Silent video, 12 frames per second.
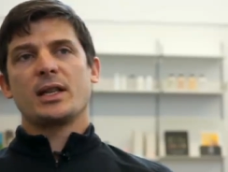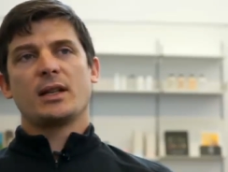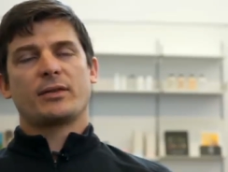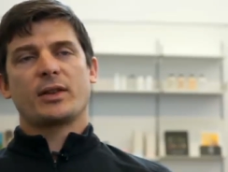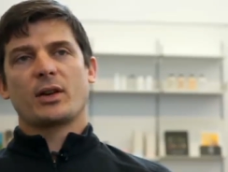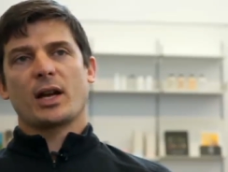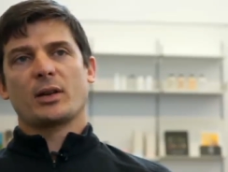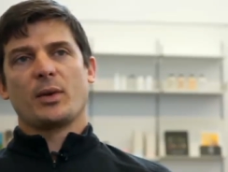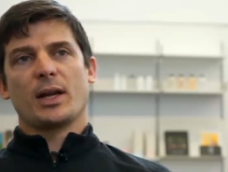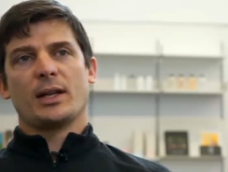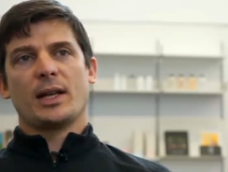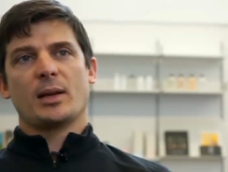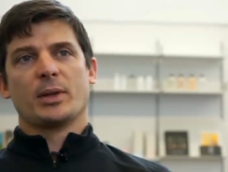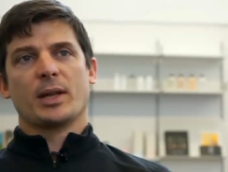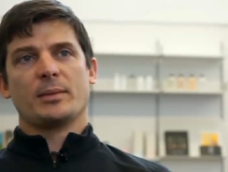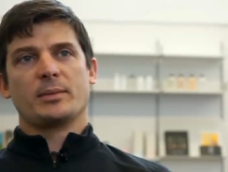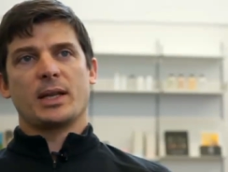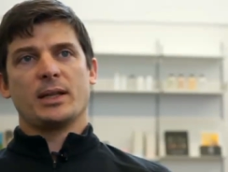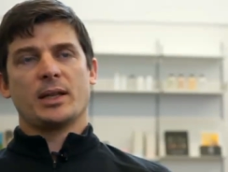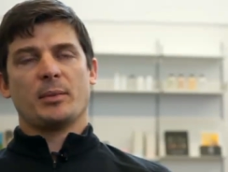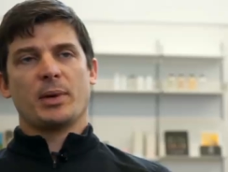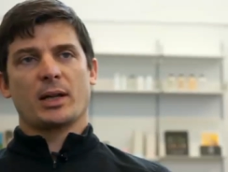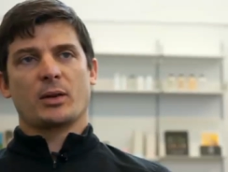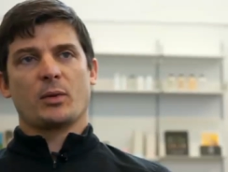need to figure out a way to enable them to eat in a
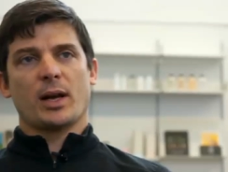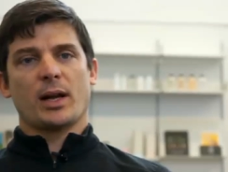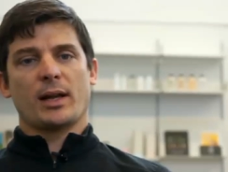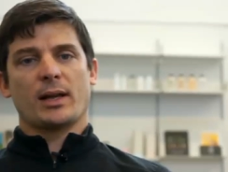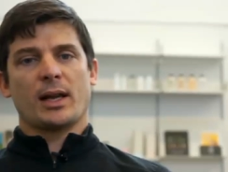better way?